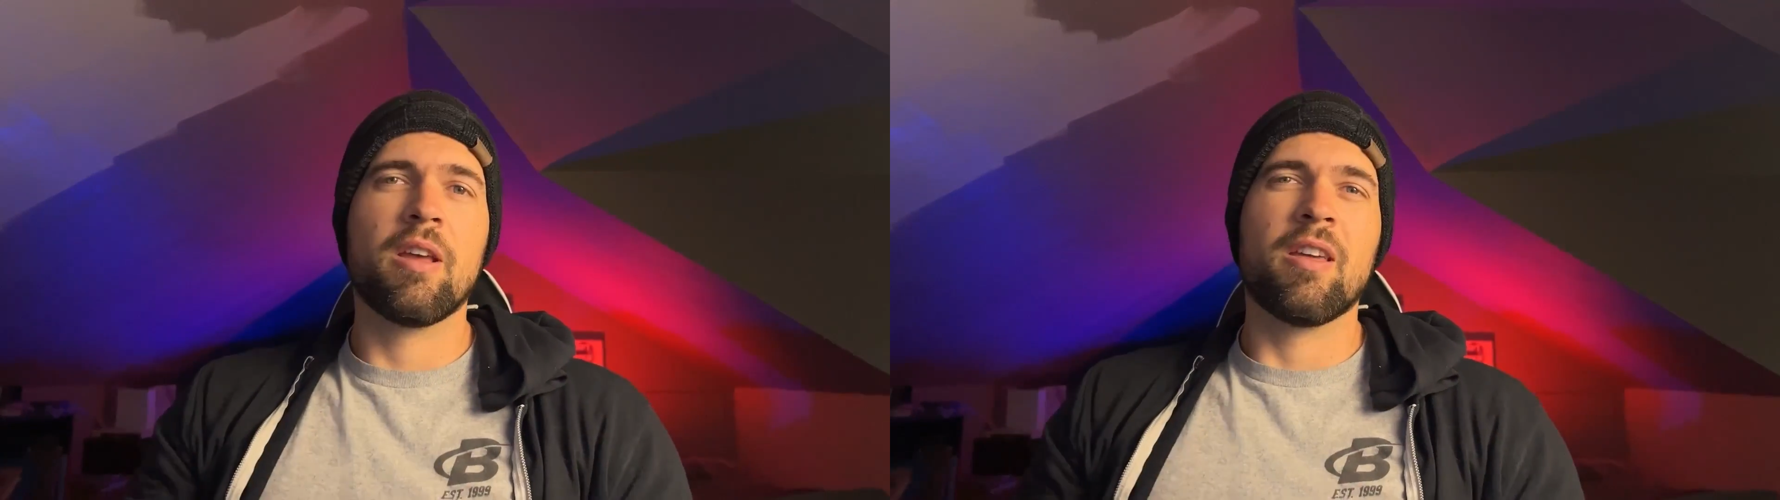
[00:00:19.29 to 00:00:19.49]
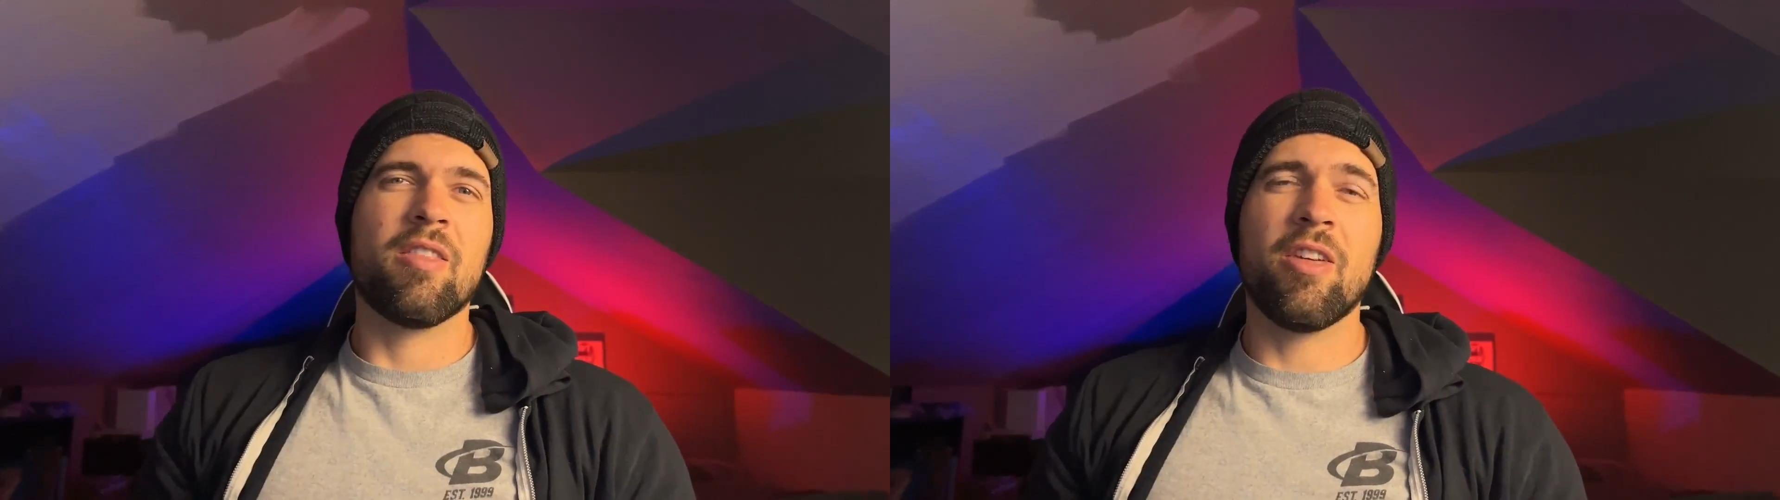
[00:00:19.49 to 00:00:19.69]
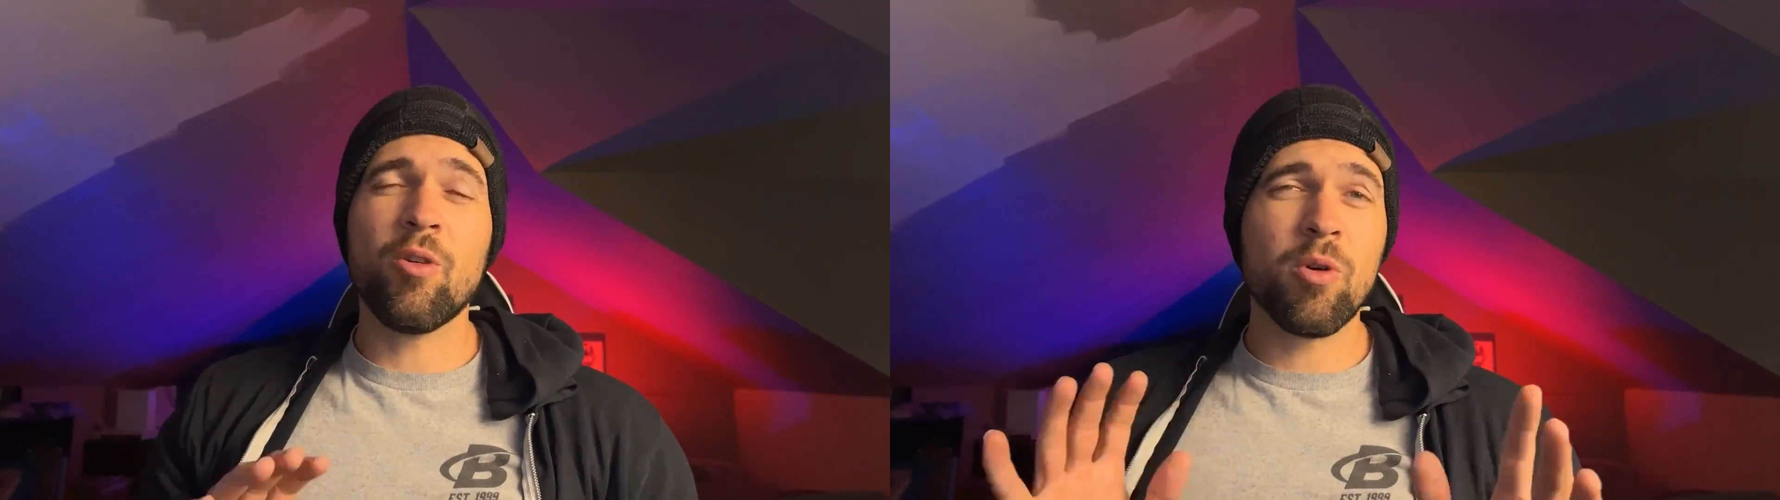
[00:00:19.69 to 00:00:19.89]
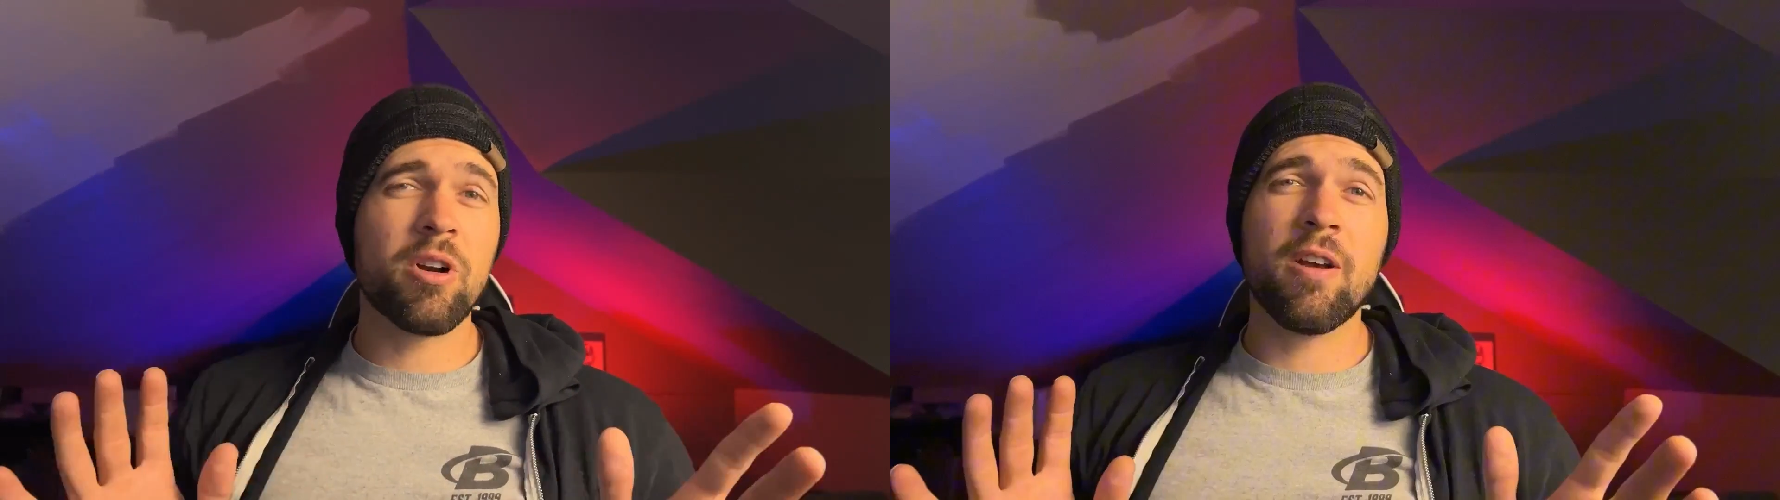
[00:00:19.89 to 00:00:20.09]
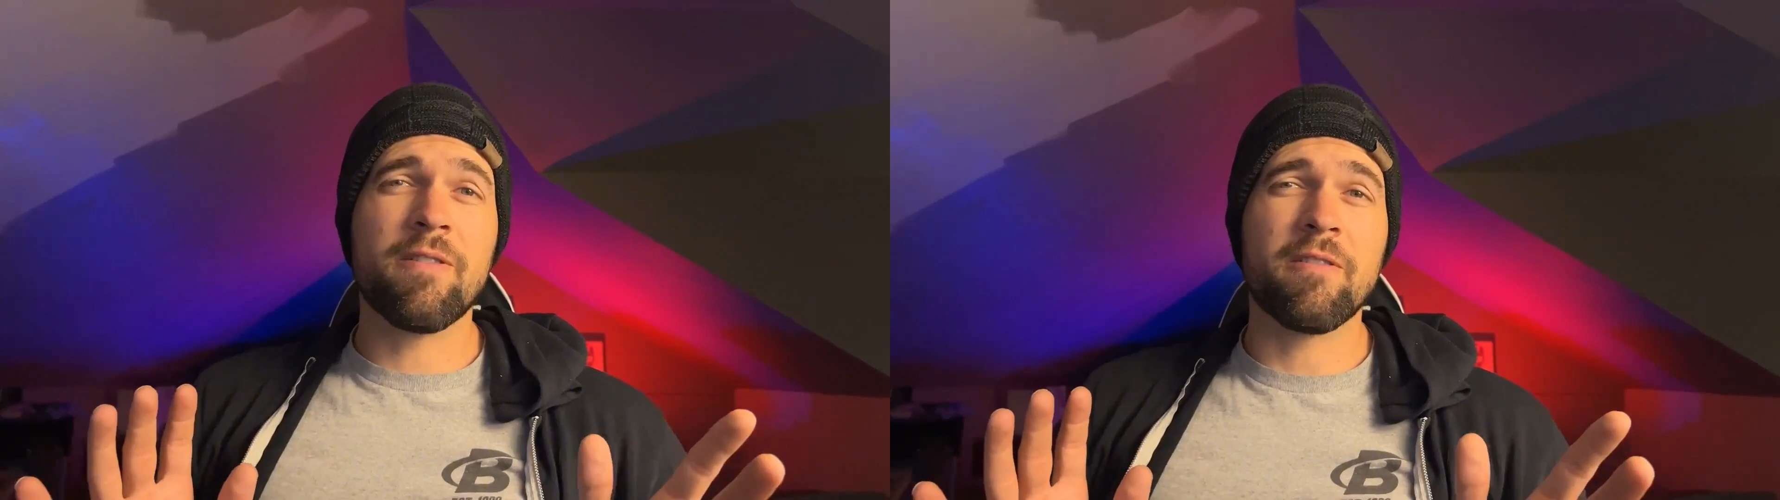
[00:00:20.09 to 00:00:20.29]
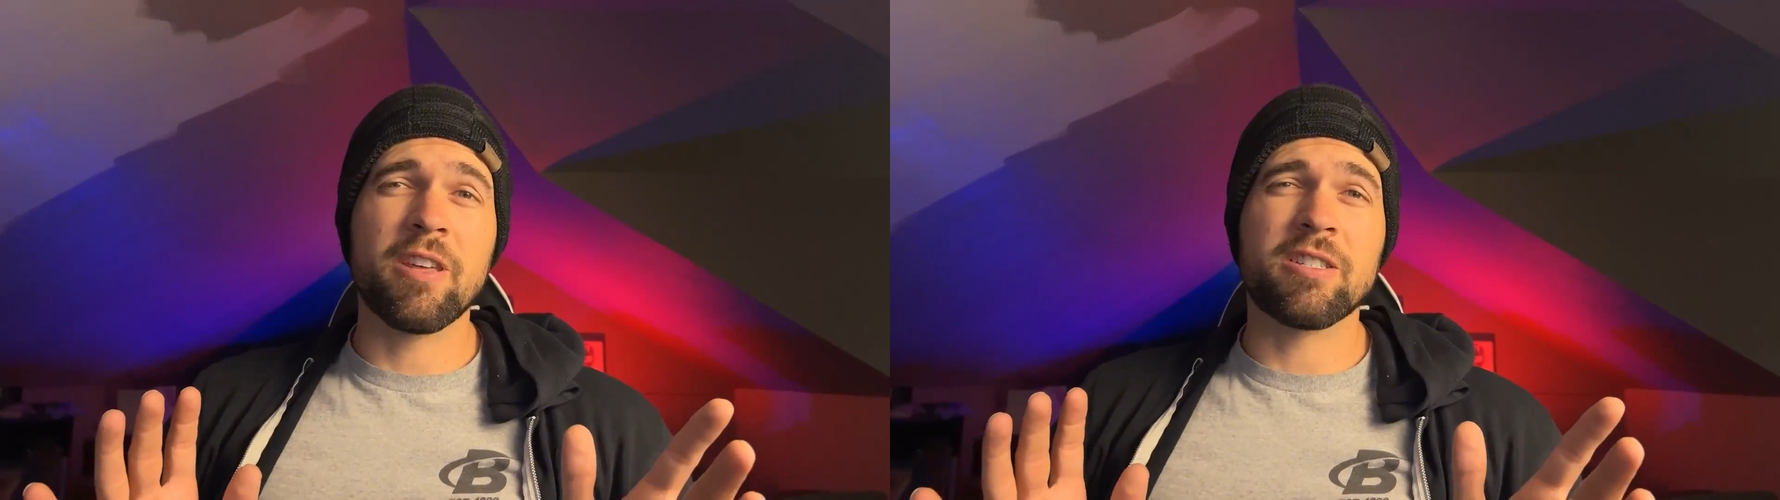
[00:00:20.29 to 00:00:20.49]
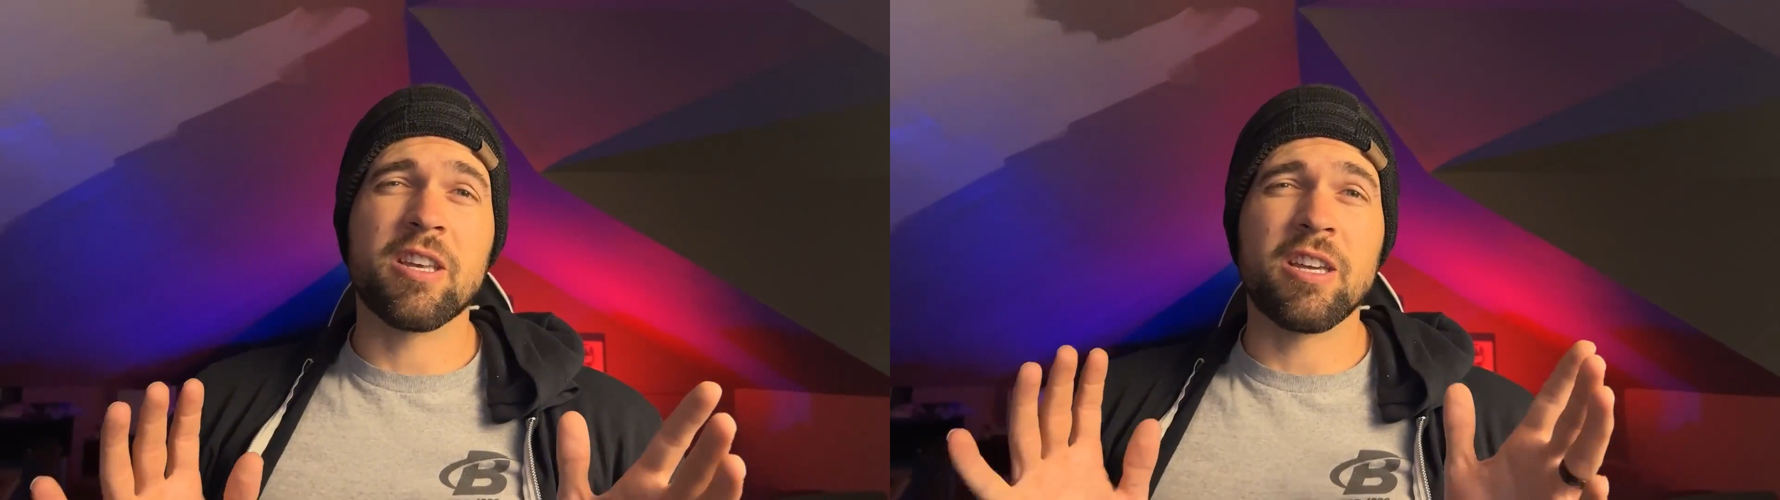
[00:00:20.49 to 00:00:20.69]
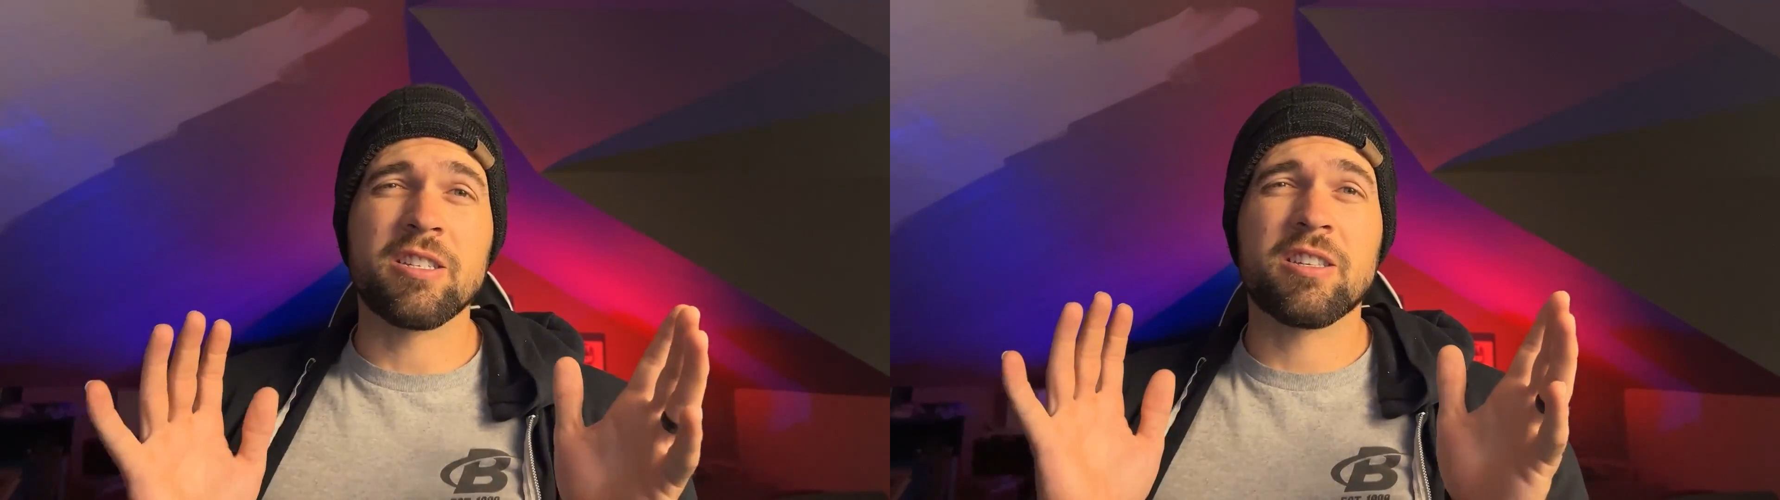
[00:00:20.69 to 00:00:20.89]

There were enough of these things